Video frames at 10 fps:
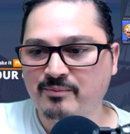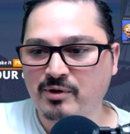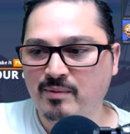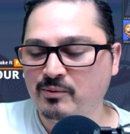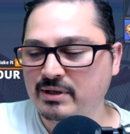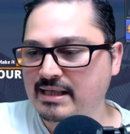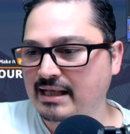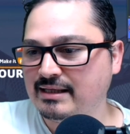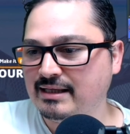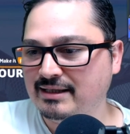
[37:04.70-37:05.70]
problem with
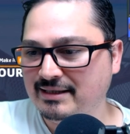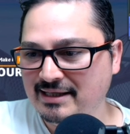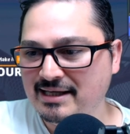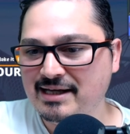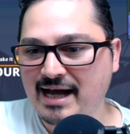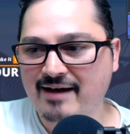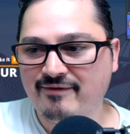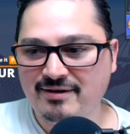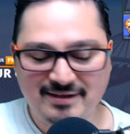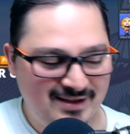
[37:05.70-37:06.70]
that. Uh, I have...